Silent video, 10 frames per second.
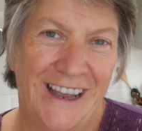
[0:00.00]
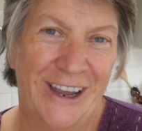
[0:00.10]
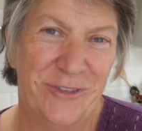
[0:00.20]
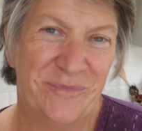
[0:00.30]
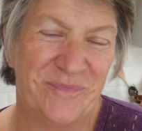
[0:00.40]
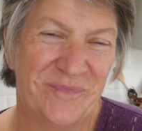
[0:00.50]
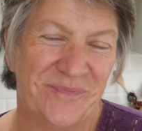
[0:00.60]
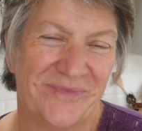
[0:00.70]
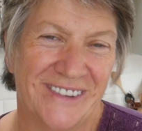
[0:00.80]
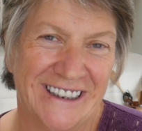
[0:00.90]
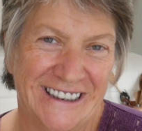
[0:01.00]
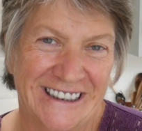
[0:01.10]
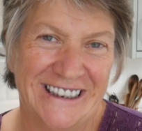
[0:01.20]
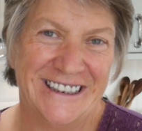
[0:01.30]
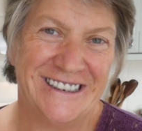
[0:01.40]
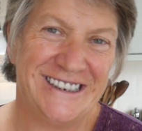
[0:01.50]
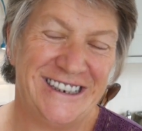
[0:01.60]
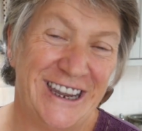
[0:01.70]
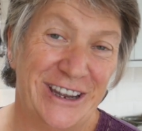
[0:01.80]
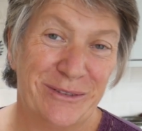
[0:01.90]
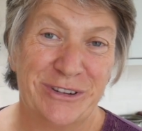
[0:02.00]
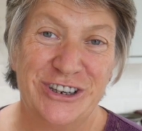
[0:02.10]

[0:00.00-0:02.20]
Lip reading: Hello. Today I'm